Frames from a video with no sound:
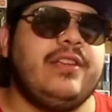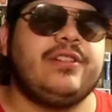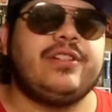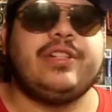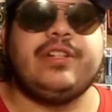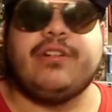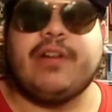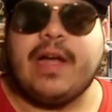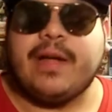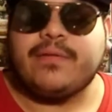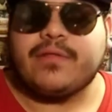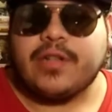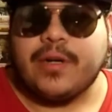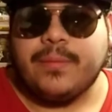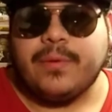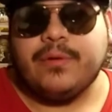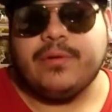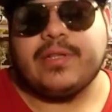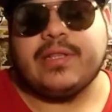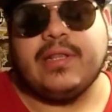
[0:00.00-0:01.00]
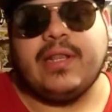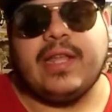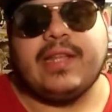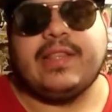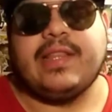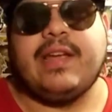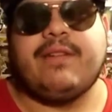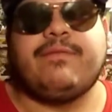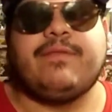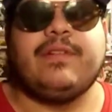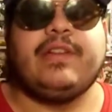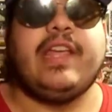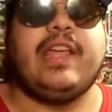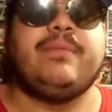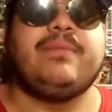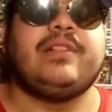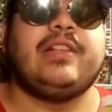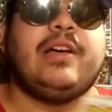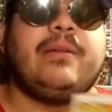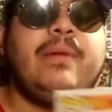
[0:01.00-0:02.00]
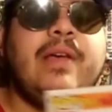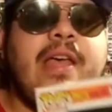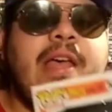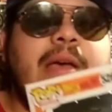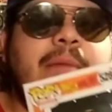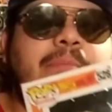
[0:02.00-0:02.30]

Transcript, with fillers: Usually don't have trouble with like that from GameStop